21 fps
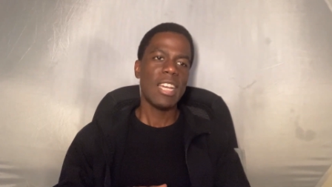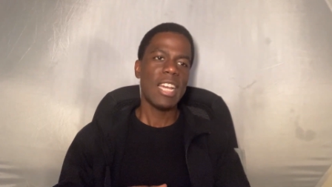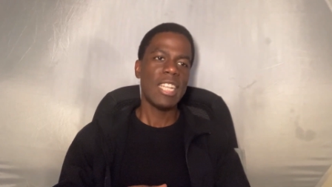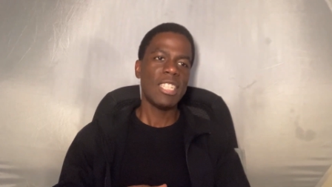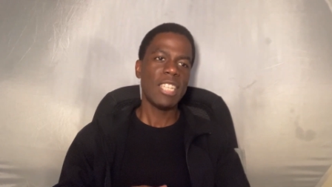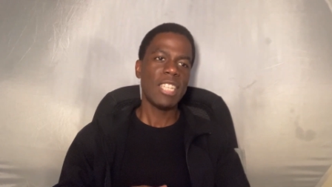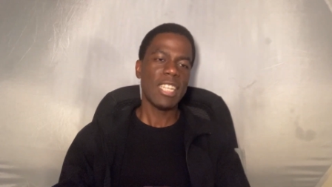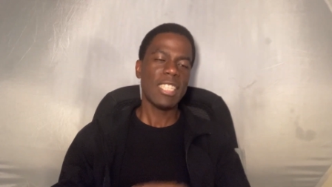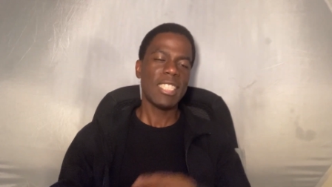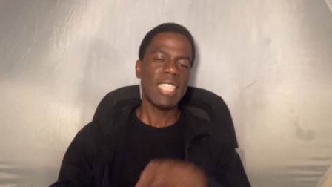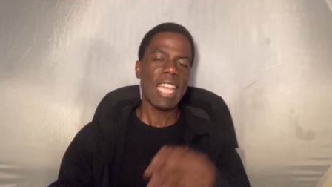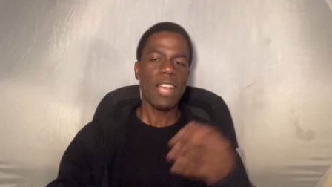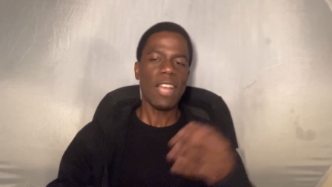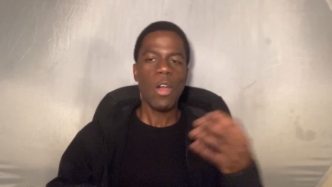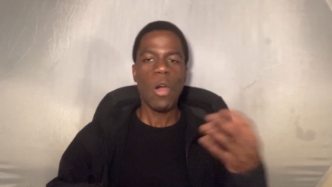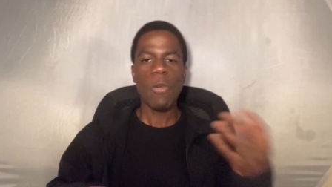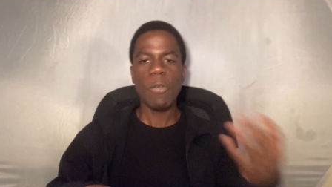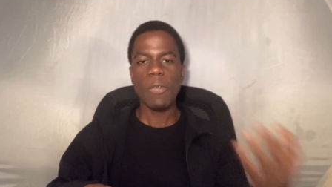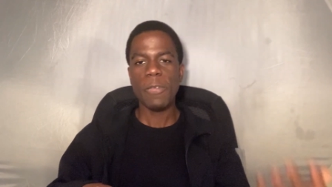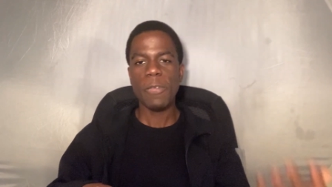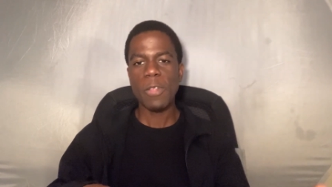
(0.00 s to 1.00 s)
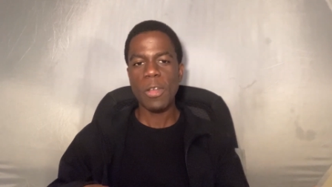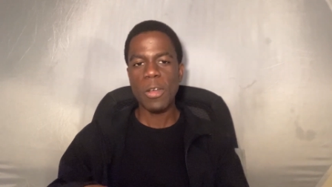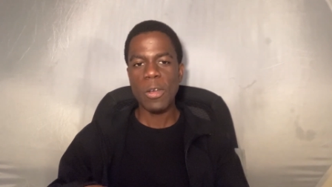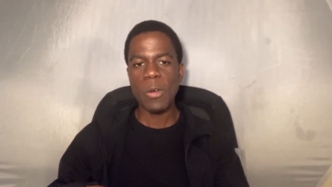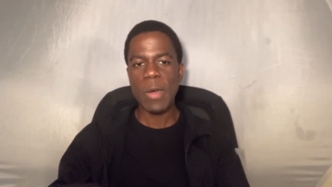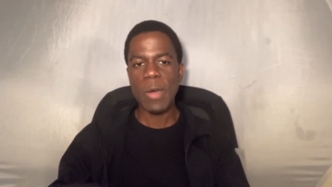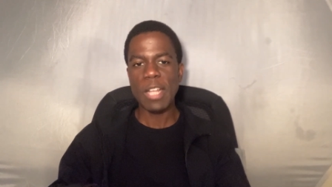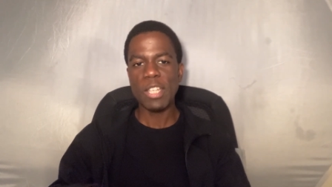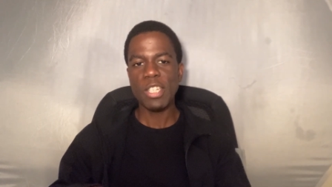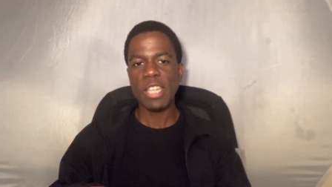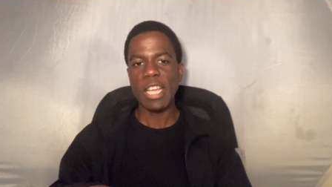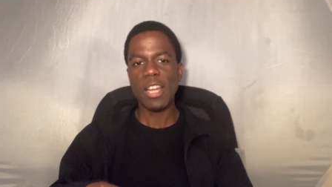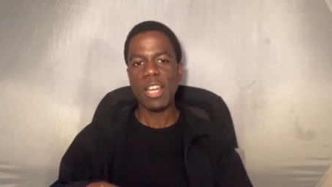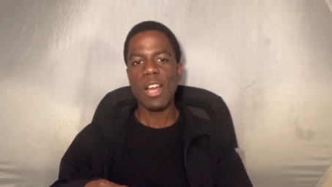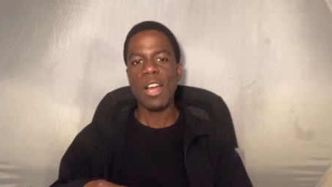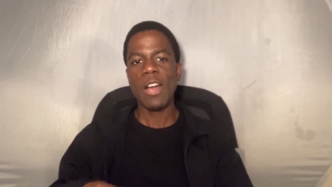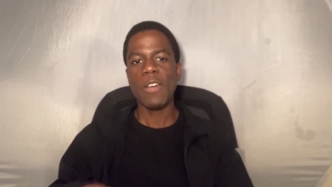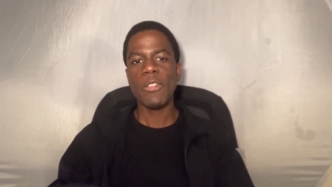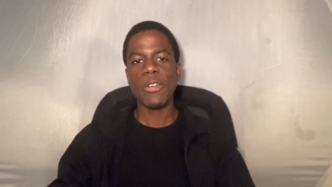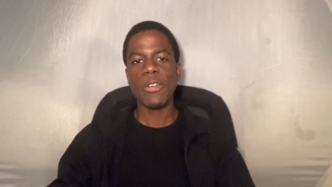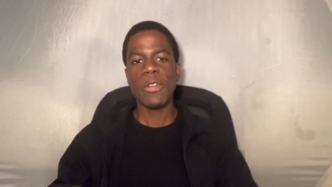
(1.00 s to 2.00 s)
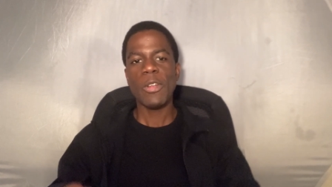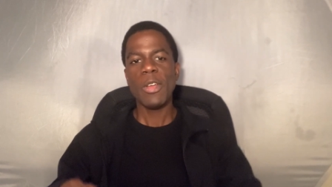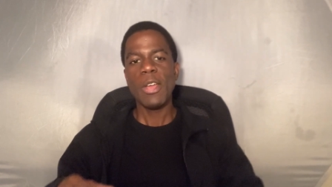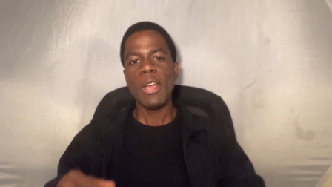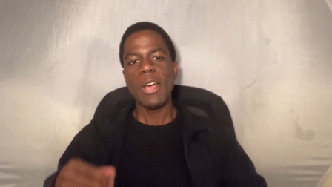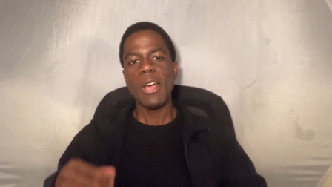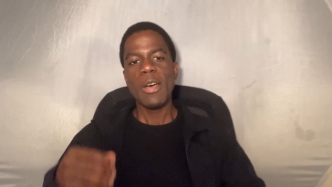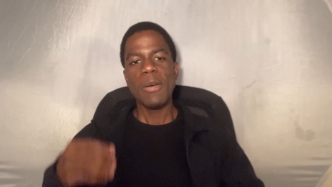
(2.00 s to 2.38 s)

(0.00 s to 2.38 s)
I check Stack Overflow. I check other